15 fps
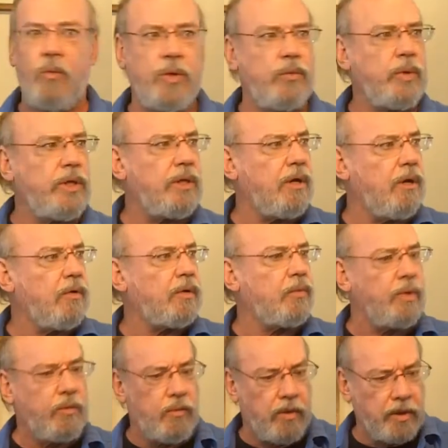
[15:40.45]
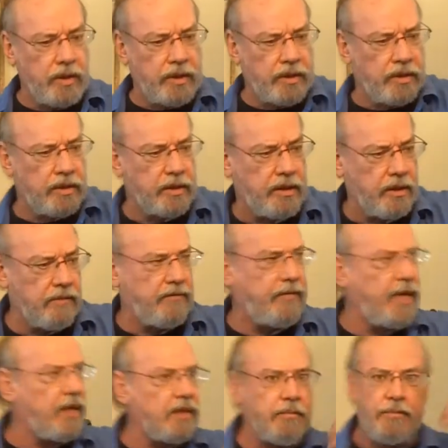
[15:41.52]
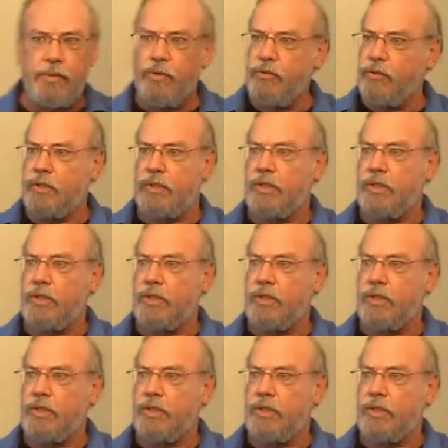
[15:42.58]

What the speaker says: When we go and we work at the Kid Valley booth